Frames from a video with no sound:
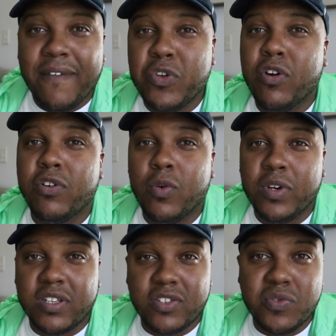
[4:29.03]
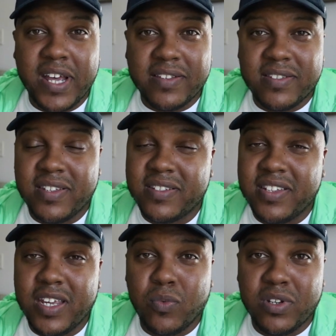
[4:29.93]
If you don't know what the
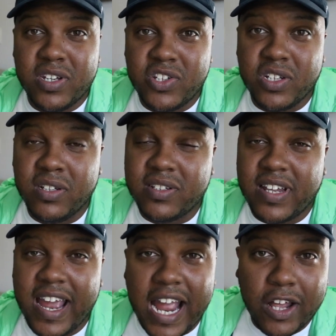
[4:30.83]
2016 rendition looks like,